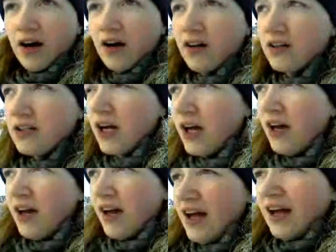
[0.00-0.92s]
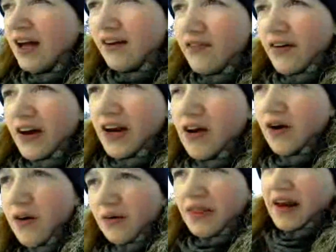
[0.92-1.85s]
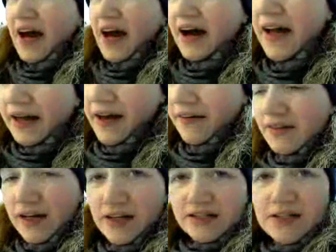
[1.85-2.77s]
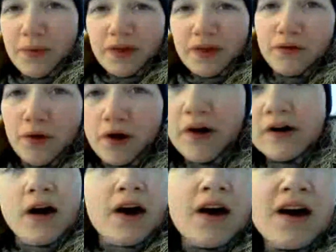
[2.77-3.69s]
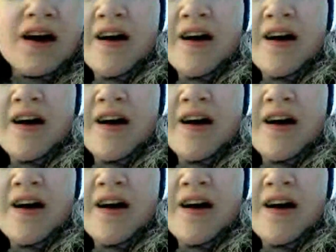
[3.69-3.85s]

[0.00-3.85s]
can't, if I know that I have done something wrong,